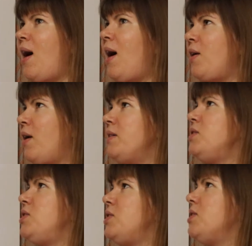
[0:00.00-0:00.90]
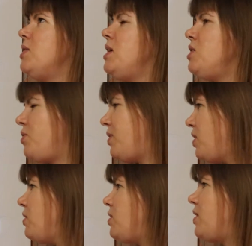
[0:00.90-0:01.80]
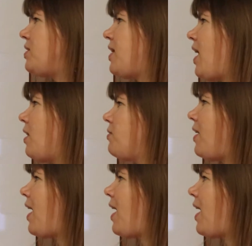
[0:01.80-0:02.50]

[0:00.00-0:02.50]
are going to introduce yourself,